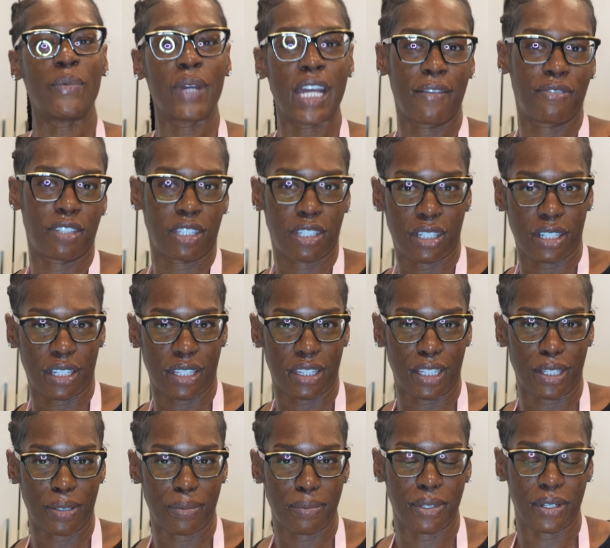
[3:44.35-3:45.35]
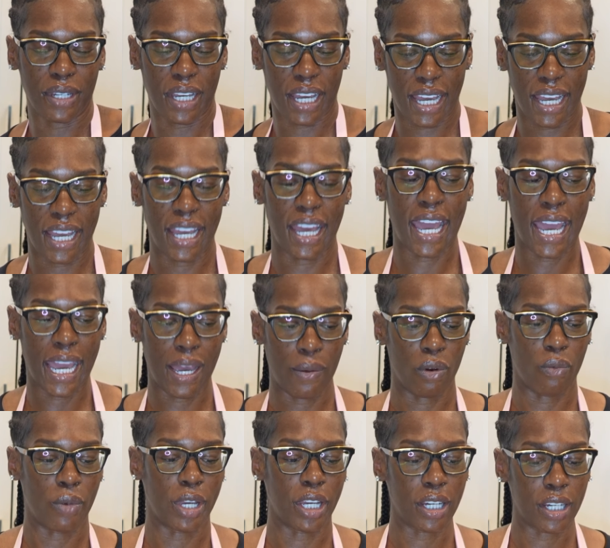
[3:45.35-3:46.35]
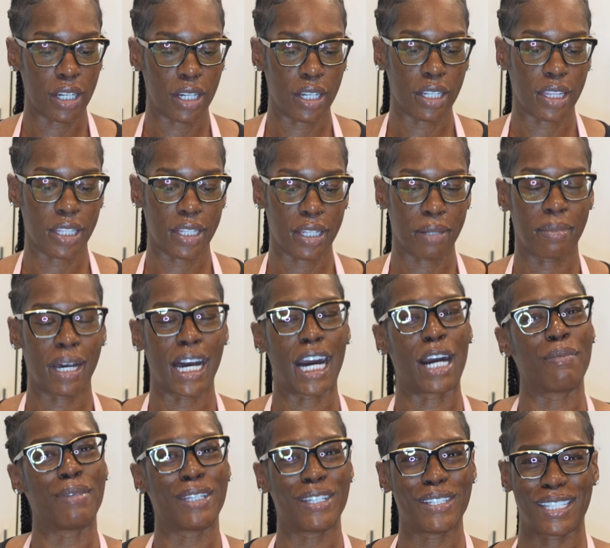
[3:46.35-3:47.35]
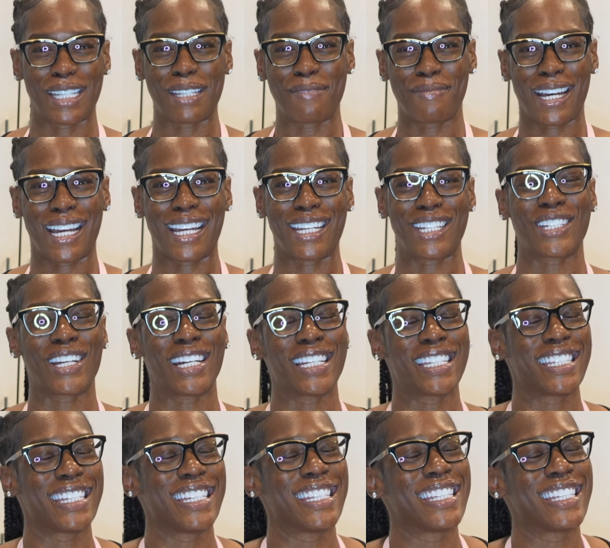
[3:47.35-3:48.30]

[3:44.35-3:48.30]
then we have to cook them, okay? And when we cook them, I'll be using my trusty